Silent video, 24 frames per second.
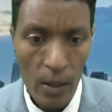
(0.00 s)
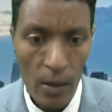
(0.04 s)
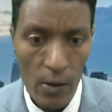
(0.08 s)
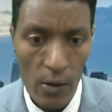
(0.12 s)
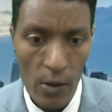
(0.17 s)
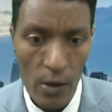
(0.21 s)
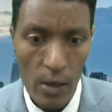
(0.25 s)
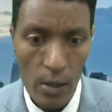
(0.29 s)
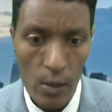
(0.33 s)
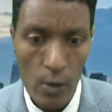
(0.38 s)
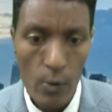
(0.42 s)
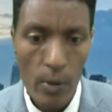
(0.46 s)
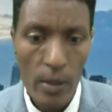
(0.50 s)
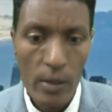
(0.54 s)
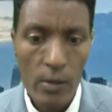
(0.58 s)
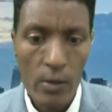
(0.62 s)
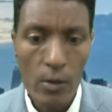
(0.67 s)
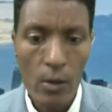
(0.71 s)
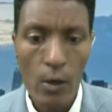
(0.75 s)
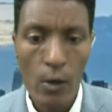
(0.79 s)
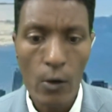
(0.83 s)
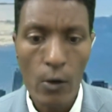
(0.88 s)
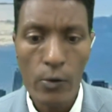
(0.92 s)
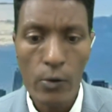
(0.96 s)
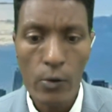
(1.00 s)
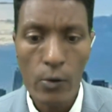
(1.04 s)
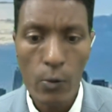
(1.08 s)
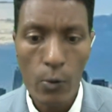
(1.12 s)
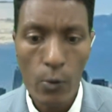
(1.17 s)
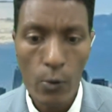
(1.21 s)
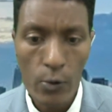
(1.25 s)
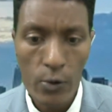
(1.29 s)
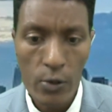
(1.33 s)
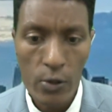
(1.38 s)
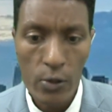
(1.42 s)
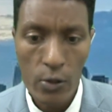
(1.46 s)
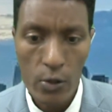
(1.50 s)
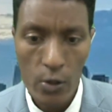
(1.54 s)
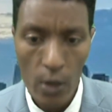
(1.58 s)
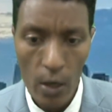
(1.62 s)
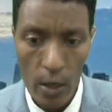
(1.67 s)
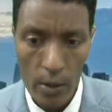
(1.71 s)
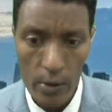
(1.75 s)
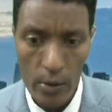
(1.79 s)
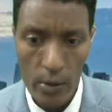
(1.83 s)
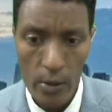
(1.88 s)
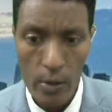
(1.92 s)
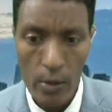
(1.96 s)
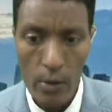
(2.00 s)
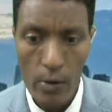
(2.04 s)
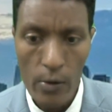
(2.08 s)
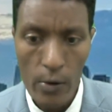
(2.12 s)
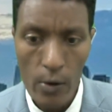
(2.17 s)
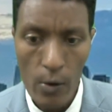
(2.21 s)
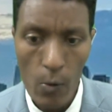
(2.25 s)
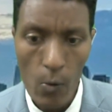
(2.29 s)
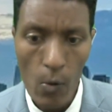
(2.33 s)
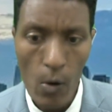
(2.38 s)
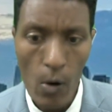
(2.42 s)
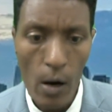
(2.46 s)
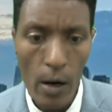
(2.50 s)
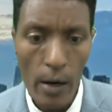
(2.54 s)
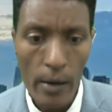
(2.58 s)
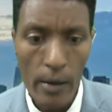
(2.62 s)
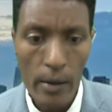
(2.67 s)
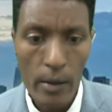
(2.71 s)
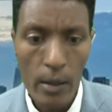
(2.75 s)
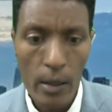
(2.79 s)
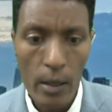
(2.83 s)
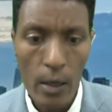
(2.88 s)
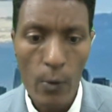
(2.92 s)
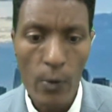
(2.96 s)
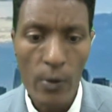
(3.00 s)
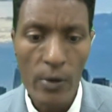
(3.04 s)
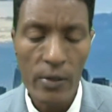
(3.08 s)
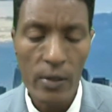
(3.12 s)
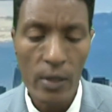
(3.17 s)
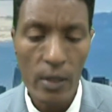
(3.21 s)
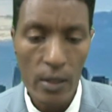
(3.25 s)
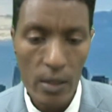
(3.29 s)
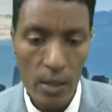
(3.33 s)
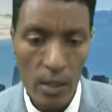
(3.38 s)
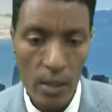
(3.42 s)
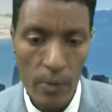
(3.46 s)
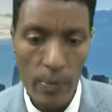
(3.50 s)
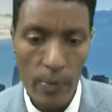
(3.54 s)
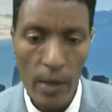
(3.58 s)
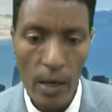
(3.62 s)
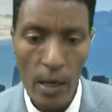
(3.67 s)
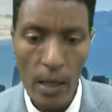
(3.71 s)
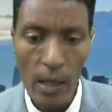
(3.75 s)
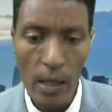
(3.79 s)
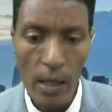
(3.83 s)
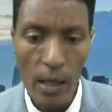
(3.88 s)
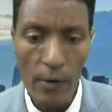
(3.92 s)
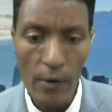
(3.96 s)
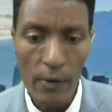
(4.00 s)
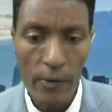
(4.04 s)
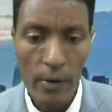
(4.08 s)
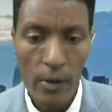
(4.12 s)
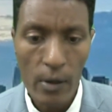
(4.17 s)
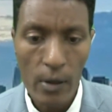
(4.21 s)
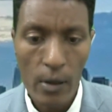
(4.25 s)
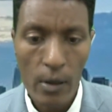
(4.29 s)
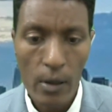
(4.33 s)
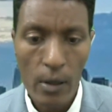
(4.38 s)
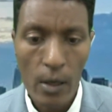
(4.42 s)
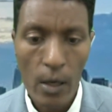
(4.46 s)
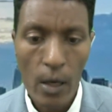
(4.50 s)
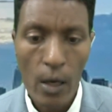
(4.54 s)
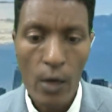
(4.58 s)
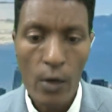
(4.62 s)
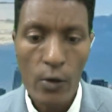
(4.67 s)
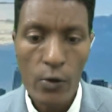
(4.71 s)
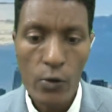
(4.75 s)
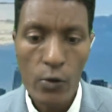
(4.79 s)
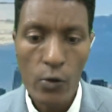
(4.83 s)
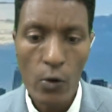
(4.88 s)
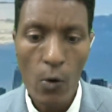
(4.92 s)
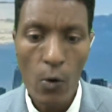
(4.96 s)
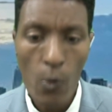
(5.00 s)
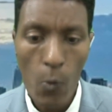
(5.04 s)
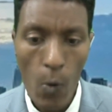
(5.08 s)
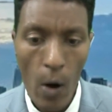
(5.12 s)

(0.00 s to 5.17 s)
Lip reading: The US knows who started the war. It was the TPLF. So